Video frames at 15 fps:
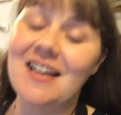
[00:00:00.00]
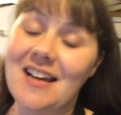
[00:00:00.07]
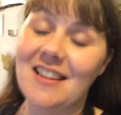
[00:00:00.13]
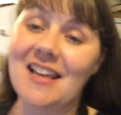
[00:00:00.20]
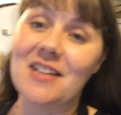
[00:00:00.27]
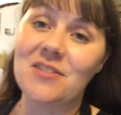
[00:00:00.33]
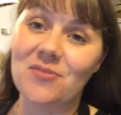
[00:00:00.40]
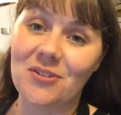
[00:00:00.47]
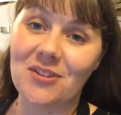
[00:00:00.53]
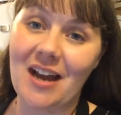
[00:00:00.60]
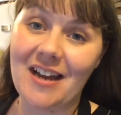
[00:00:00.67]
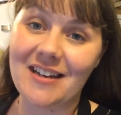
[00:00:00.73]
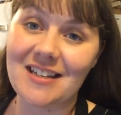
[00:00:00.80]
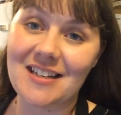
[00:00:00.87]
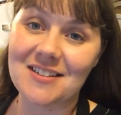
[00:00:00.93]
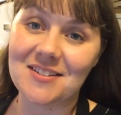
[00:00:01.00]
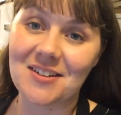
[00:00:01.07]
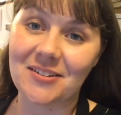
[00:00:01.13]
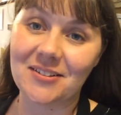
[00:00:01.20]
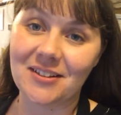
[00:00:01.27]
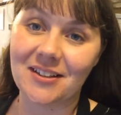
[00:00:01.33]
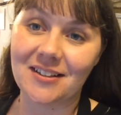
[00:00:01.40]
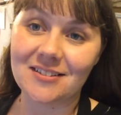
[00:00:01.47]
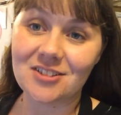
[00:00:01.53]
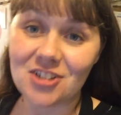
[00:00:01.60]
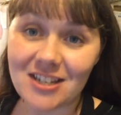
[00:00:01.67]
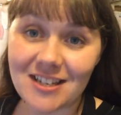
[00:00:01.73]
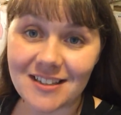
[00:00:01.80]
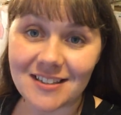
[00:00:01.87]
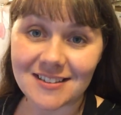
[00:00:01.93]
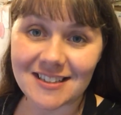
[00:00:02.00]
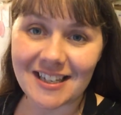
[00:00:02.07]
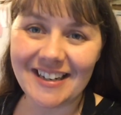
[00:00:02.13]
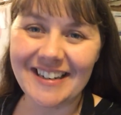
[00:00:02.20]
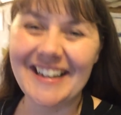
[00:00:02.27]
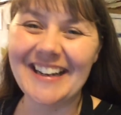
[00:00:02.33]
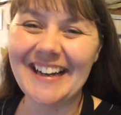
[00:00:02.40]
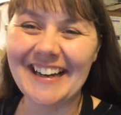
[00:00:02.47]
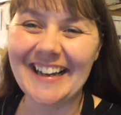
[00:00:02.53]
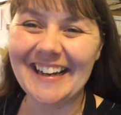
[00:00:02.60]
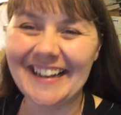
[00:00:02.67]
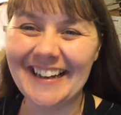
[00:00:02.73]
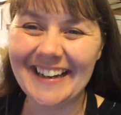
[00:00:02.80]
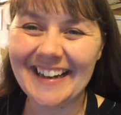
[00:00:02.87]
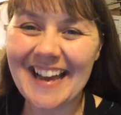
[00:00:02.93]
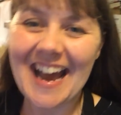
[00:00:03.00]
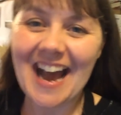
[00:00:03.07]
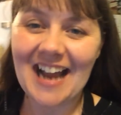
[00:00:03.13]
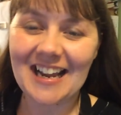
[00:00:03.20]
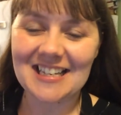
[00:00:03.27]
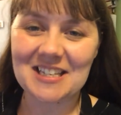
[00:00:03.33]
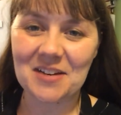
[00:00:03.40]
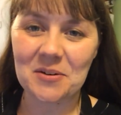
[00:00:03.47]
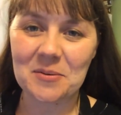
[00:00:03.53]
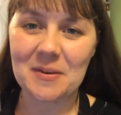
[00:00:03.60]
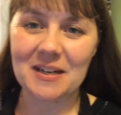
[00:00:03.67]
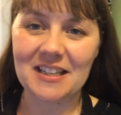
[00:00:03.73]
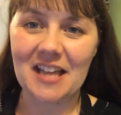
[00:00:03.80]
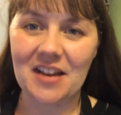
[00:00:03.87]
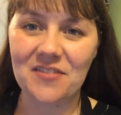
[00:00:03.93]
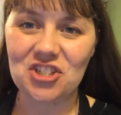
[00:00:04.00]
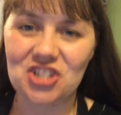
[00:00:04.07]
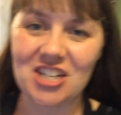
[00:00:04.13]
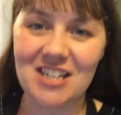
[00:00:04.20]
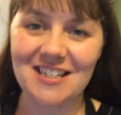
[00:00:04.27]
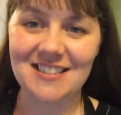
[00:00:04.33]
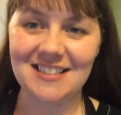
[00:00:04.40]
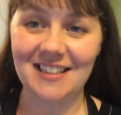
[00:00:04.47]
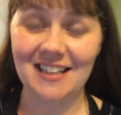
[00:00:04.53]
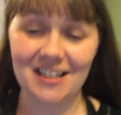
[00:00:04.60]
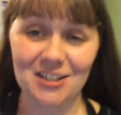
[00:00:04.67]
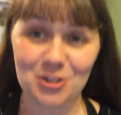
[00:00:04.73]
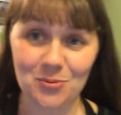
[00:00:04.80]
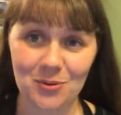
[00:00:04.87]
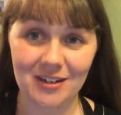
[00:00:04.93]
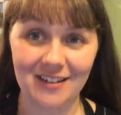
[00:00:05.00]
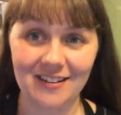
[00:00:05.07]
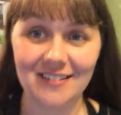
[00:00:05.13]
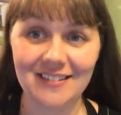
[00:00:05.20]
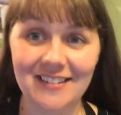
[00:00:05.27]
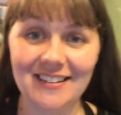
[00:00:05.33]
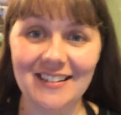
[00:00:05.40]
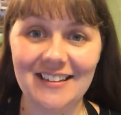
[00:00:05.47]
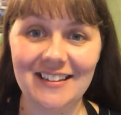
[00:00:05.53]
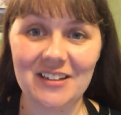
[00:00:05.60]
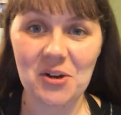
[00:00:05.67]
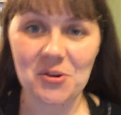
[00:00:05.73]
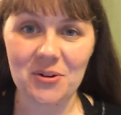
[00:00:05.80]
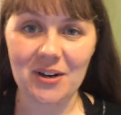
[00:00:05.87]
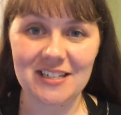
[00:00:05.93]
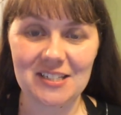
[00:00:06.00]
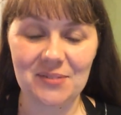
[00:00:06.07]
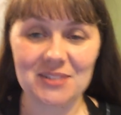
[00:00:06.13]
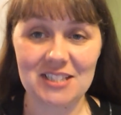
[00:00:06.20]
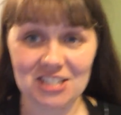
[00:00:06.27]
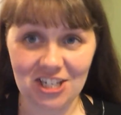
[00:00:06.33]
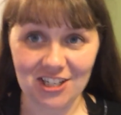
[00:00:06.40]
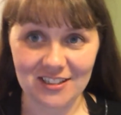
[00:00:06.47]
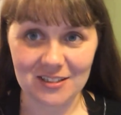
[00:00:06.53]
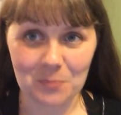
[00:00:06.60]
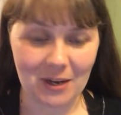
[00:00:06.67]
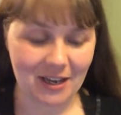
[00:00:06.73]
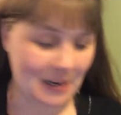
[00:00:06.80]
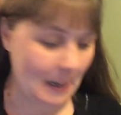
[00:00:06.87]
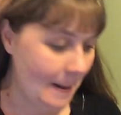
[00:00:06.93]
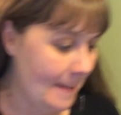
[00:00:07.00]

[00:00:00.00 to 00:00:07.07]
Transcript: Thanks for the ideas on the cheese. I guess everybody loves cheese and they just want to go crazy with the cheese. But